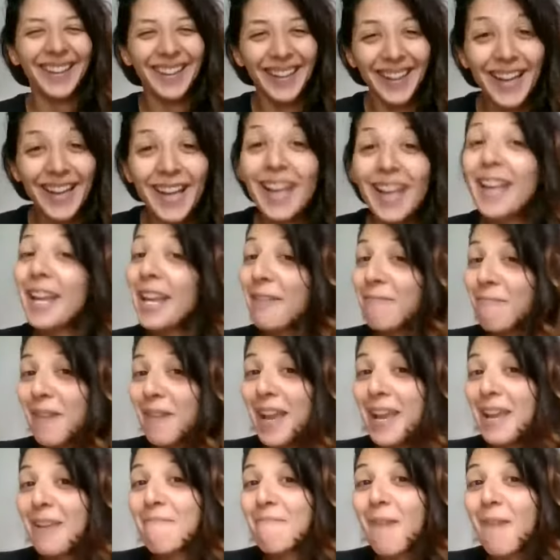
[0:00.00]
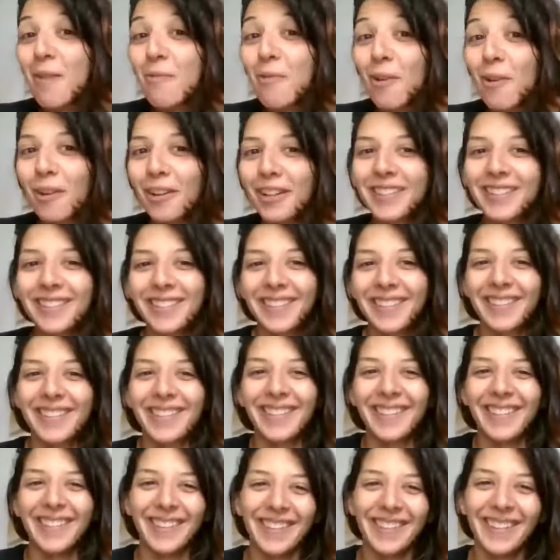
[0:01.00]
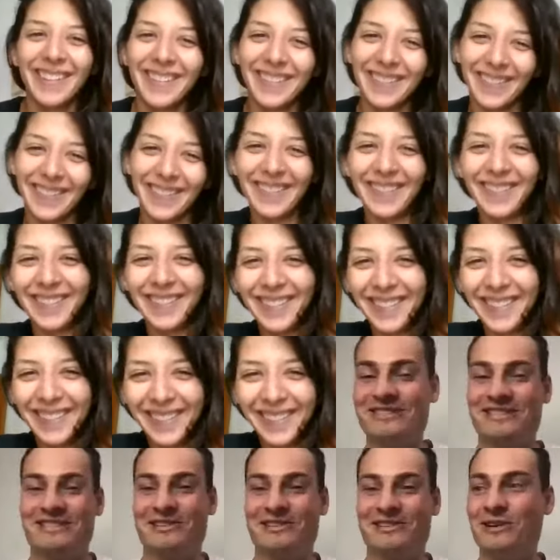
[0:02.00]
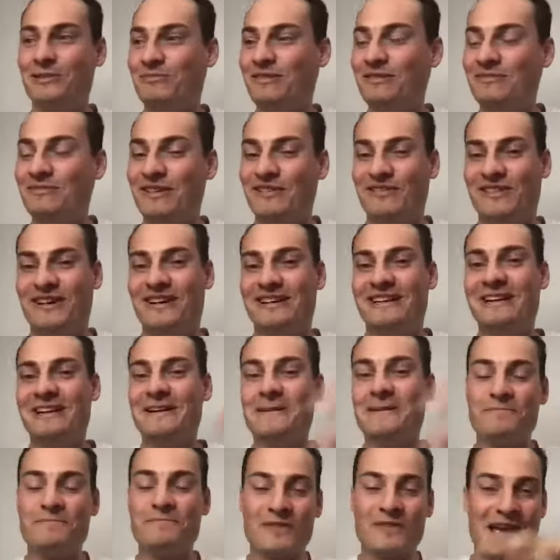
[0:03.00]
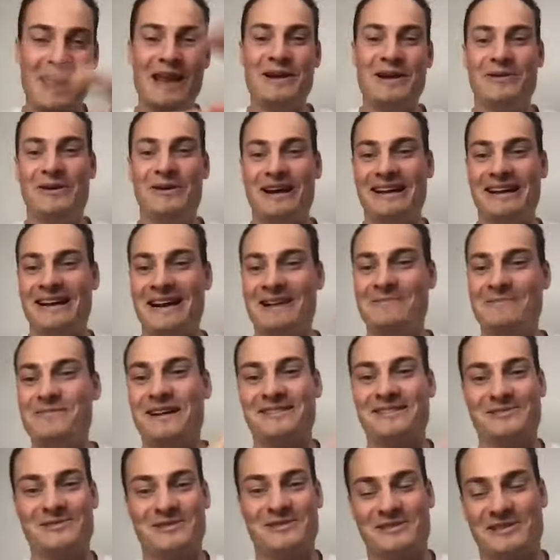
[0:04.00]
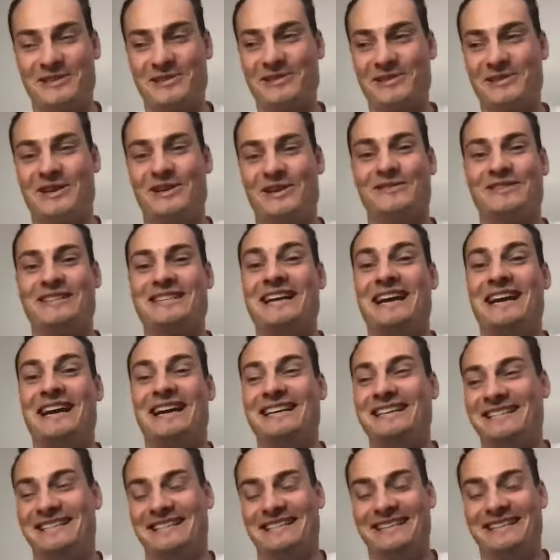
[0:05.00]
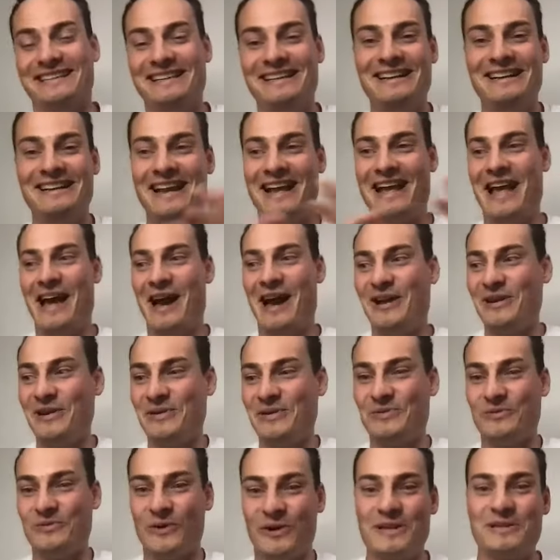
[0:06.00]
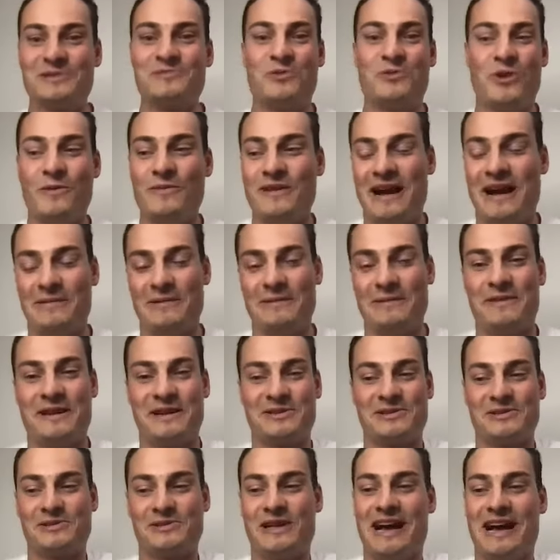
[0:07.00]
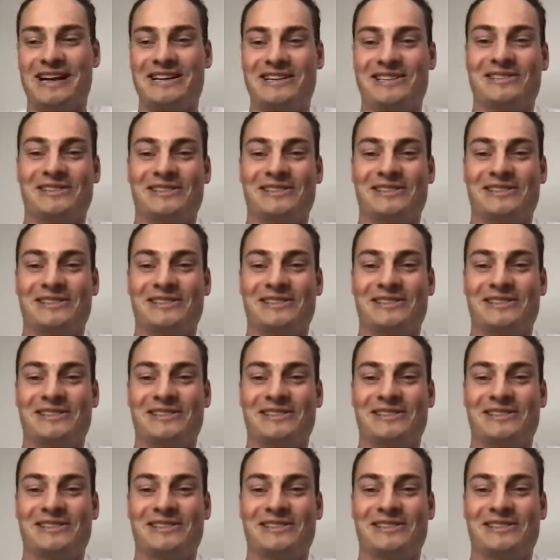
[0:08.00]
I just thought that come to mind. I thought that stupid but funny. Anyway, come back to a serious conversation. What is warming up your pixel actually?